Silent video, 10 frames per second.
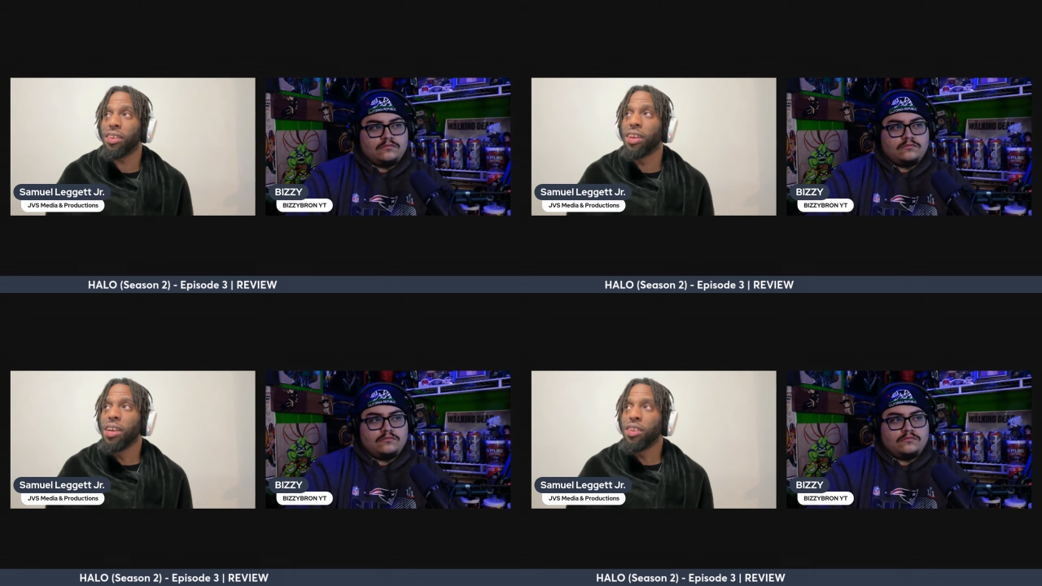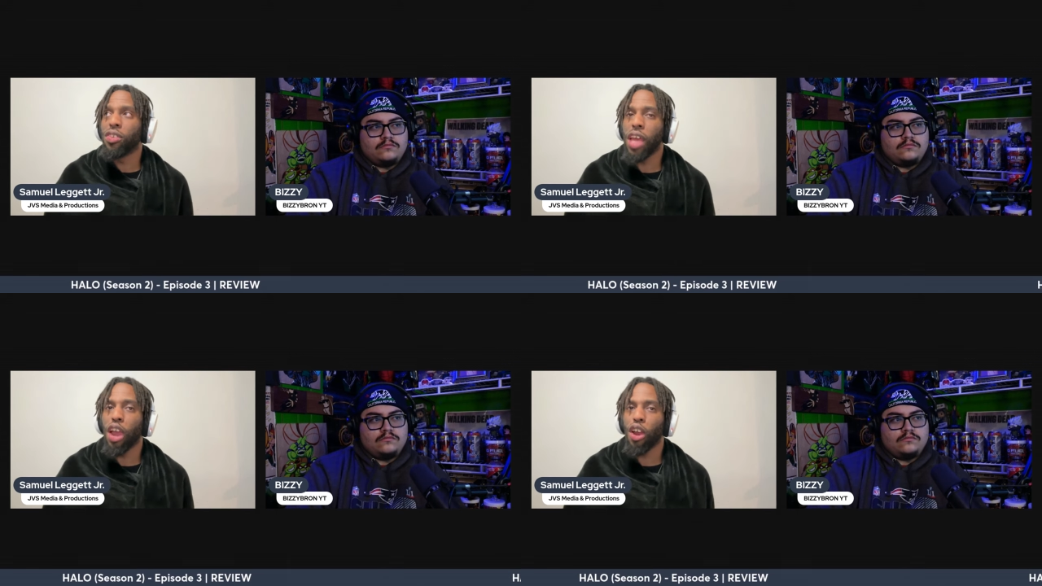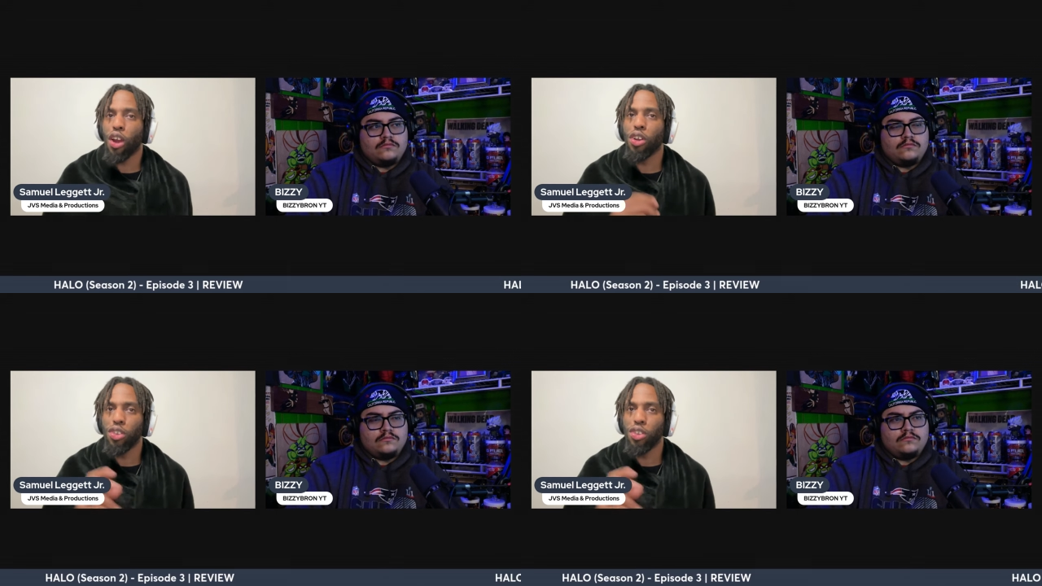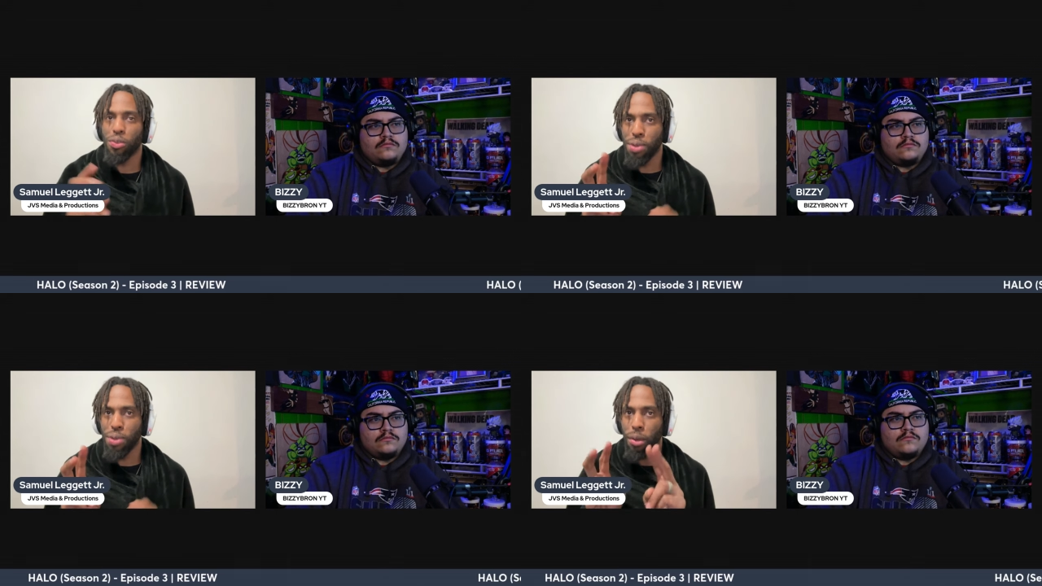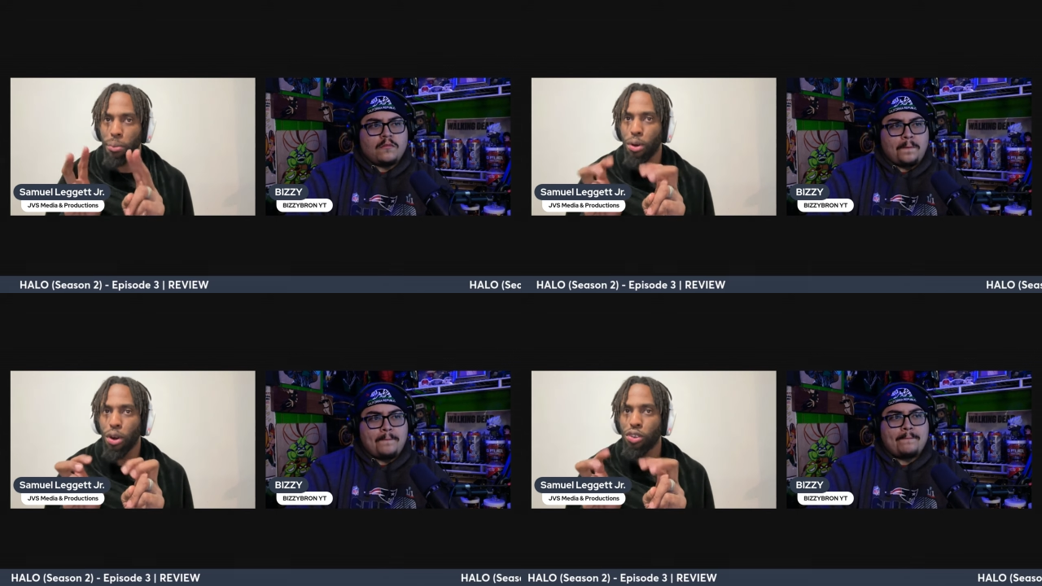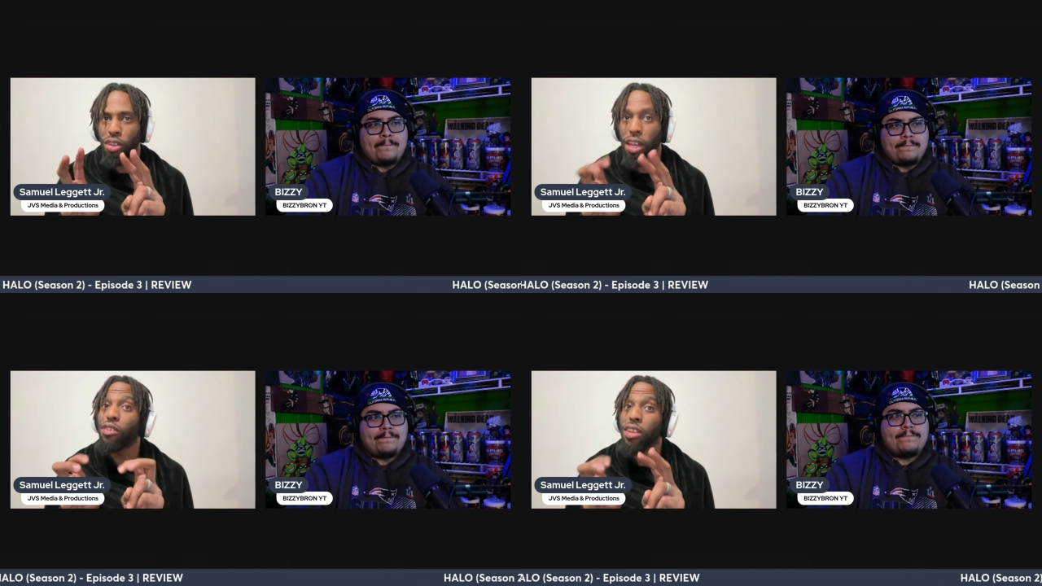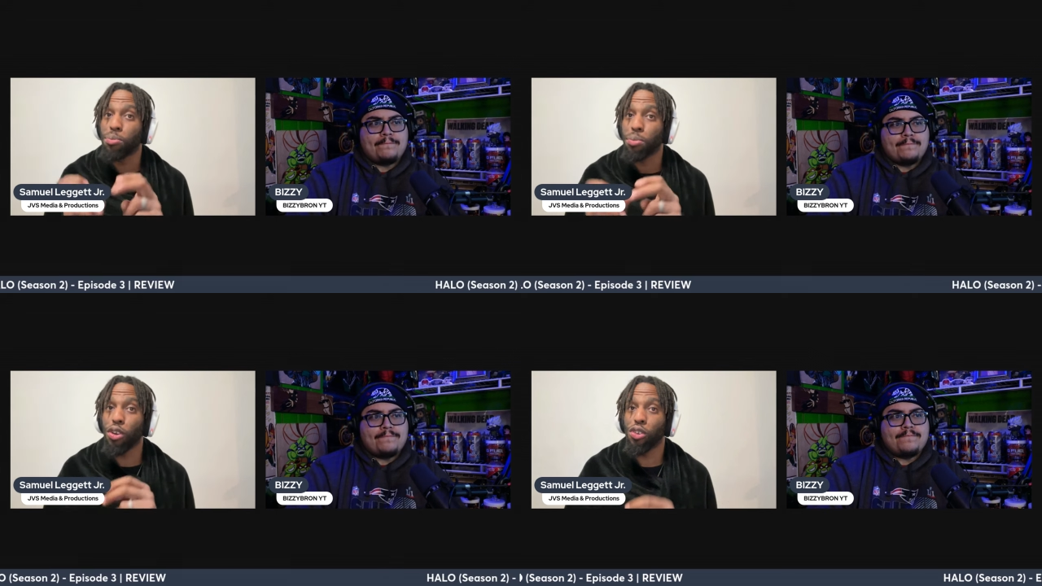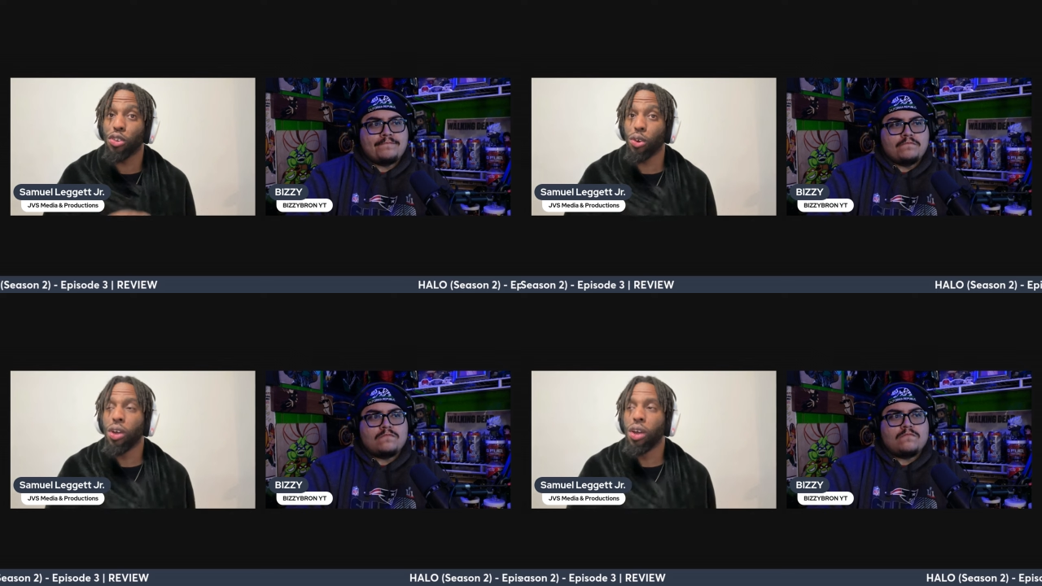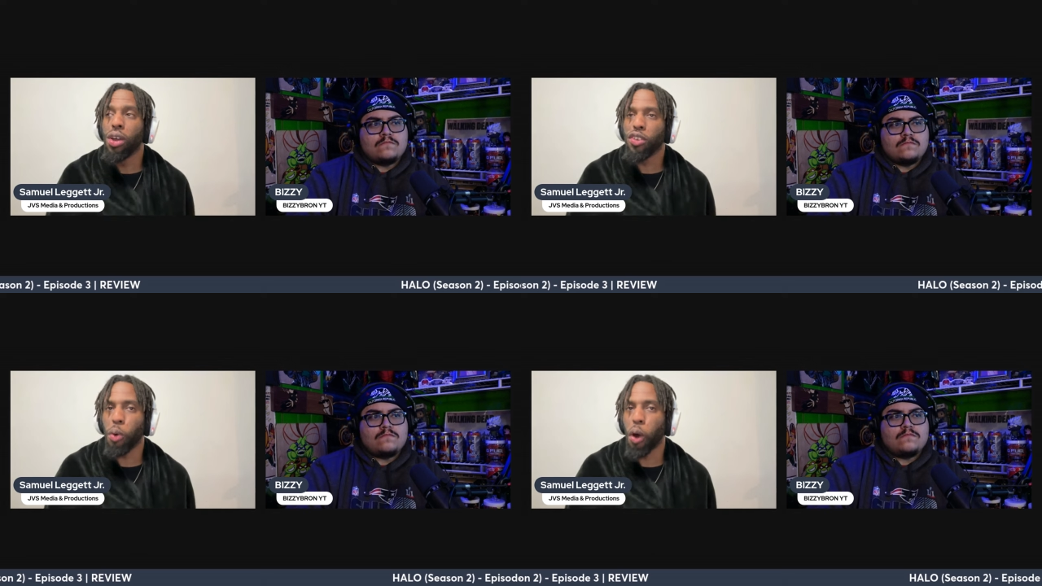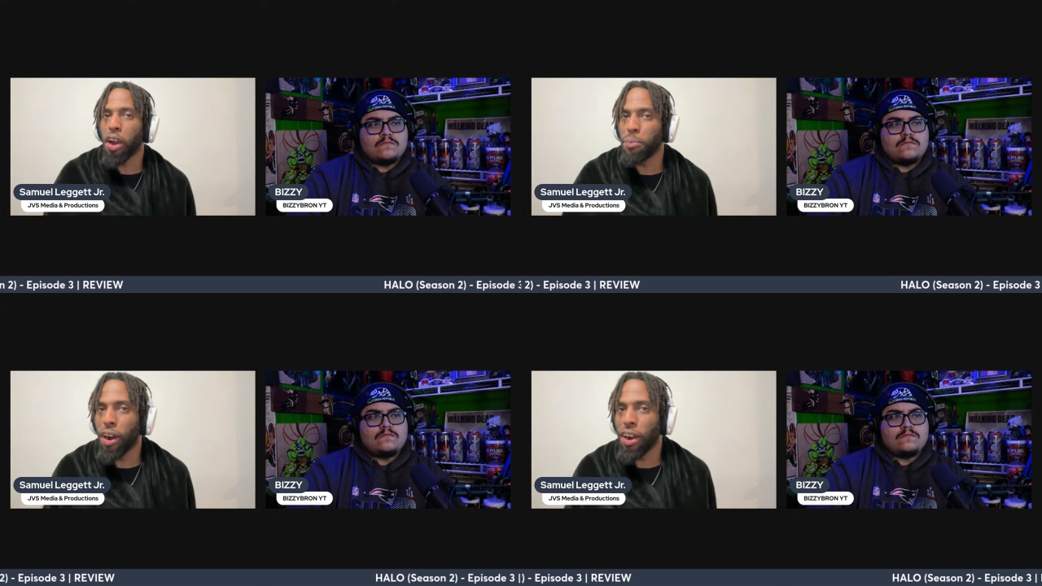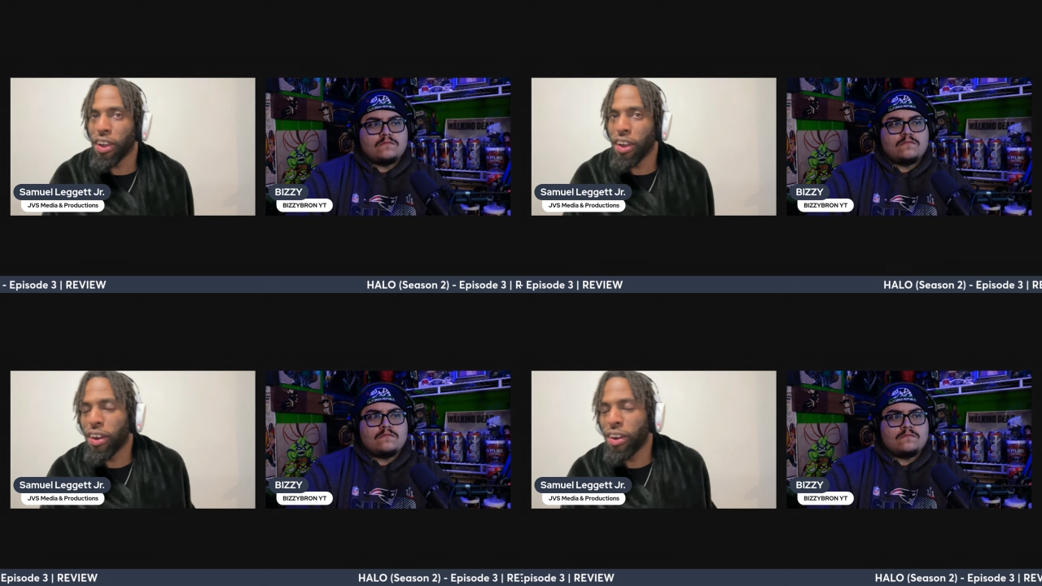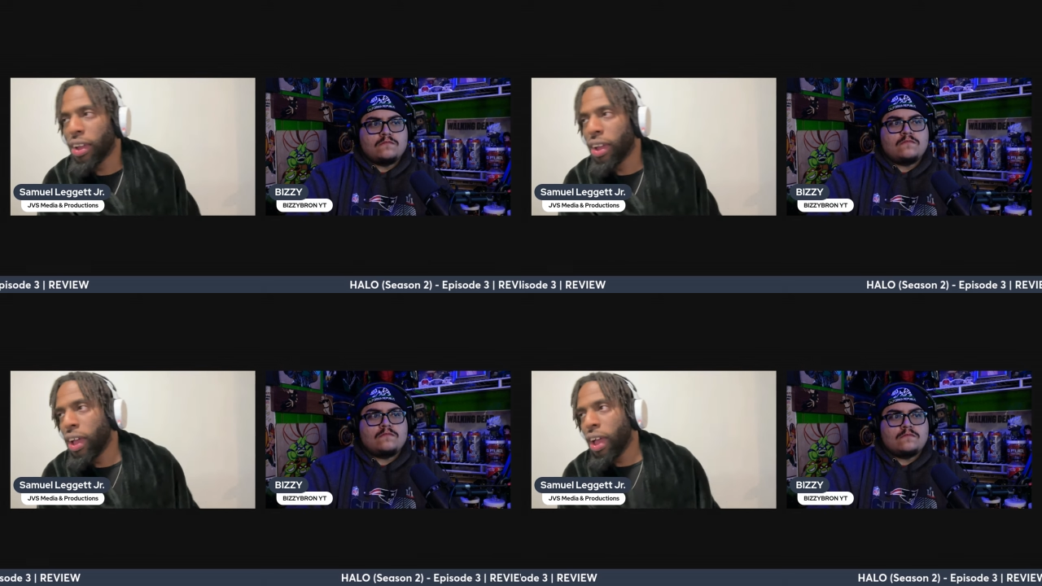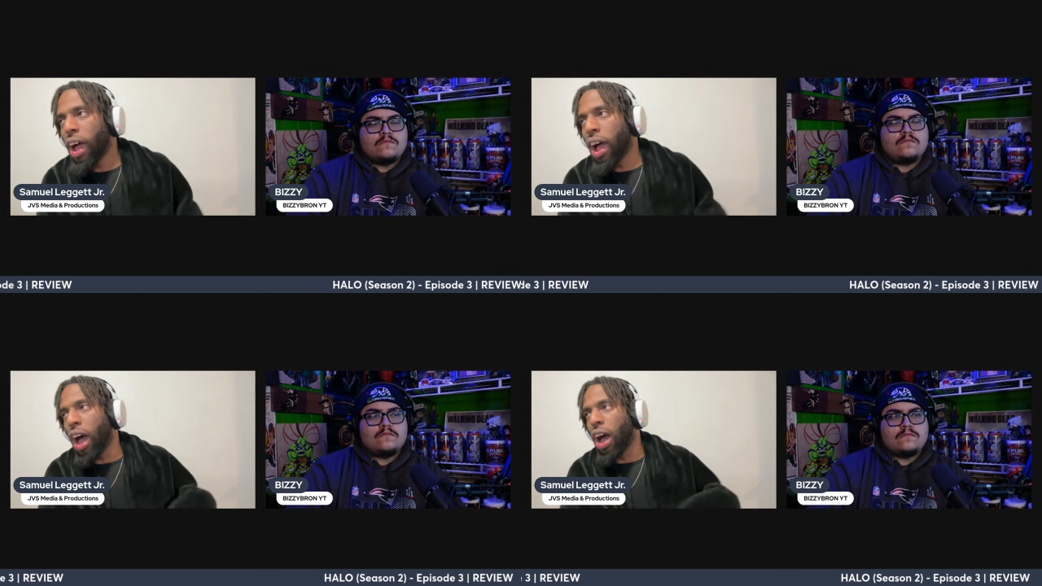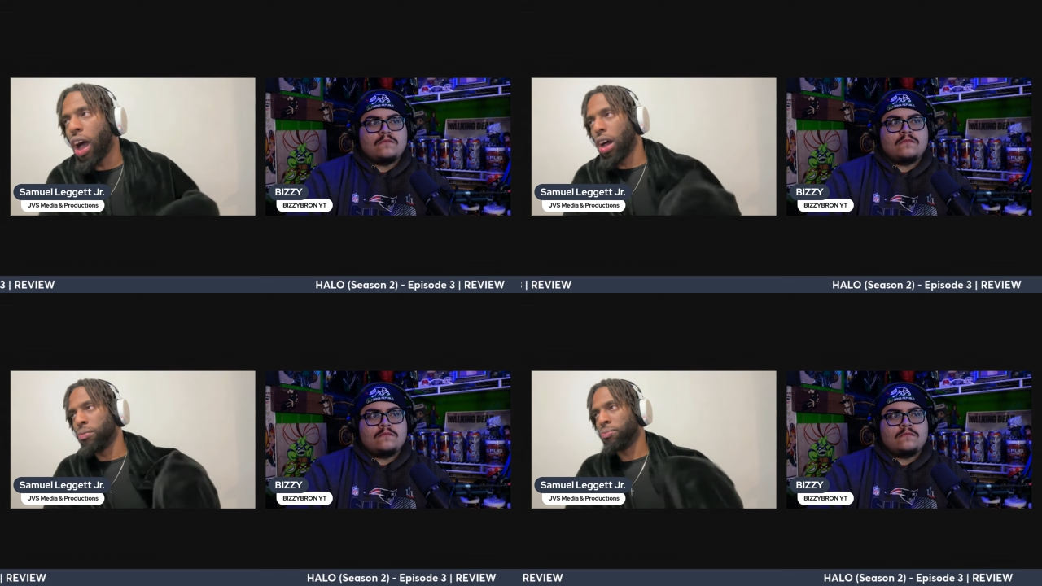Speaker 1: set her to be the person that was his personal Spartan bodyguard. Um,